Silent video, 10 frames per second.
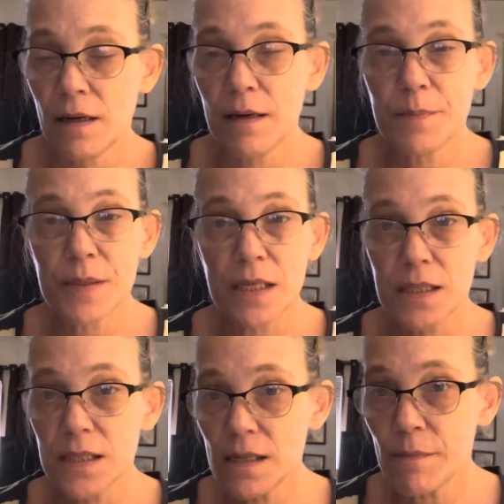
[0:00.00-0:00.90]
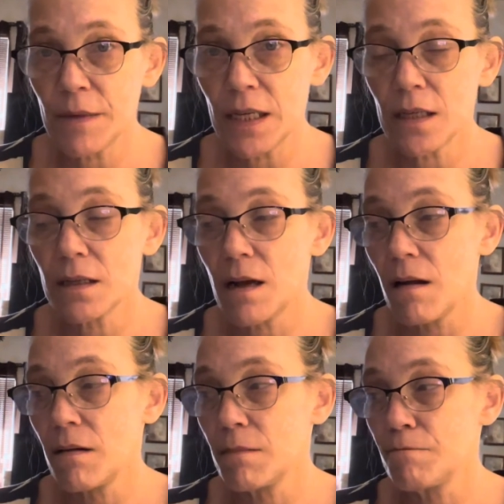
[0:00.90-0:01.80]
upset stomach.
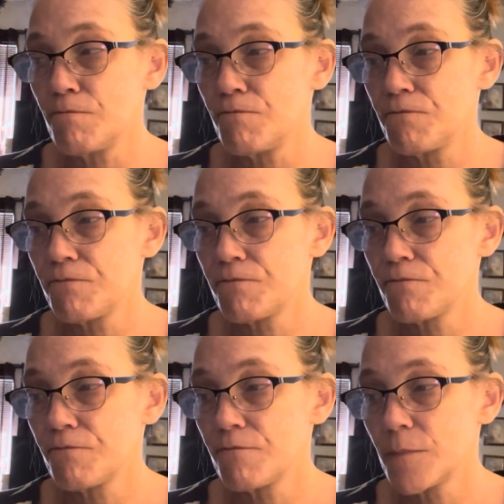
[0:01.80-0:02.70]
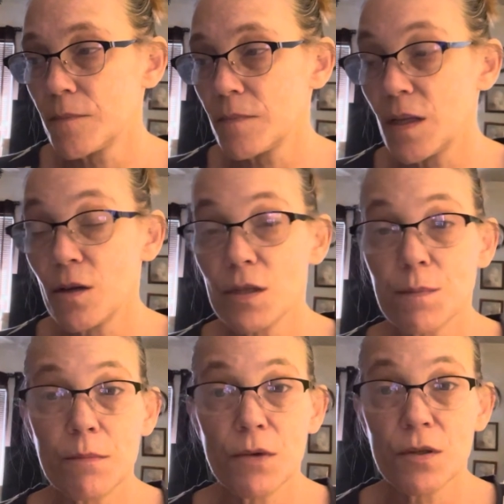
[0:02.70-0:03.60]
Um, you know,
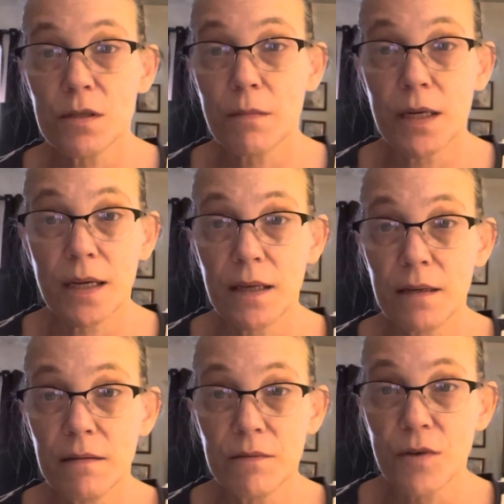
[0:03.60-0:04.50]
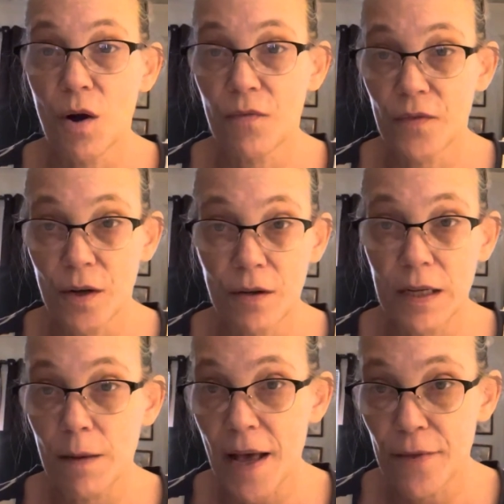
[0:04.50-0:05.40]
spent most of my night and off and on
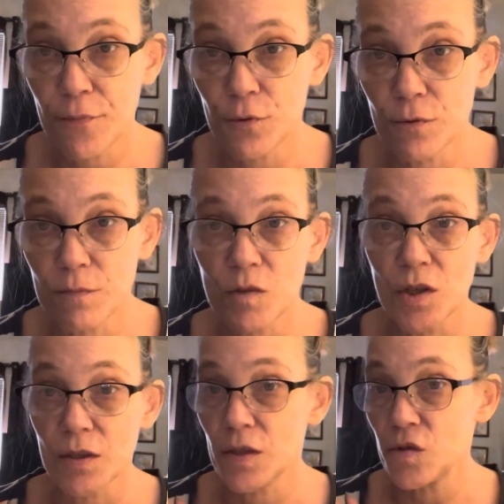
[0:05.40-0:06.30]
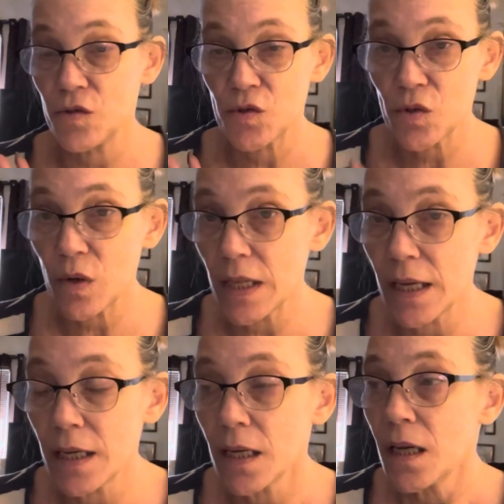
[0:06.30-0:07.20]
in the bathroom talking to the
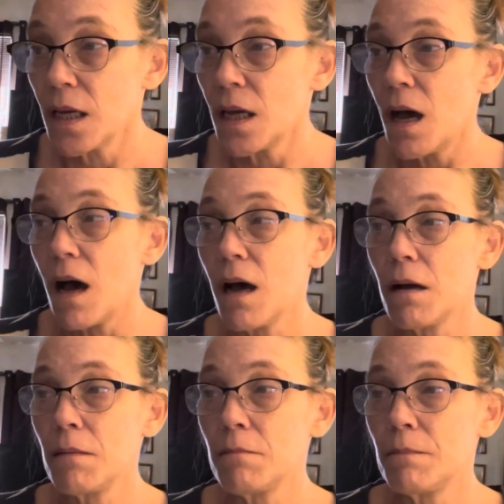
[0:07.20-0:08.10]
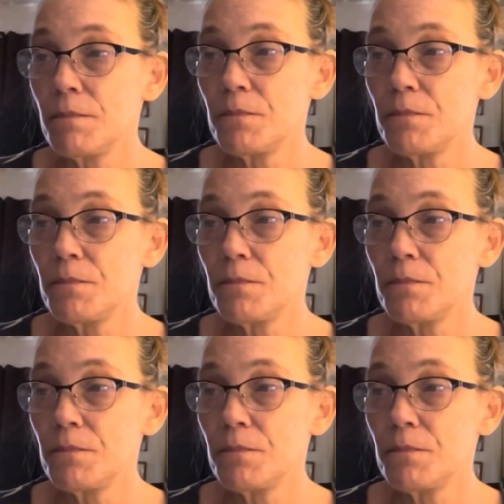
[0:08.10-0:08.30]
toilet. Um,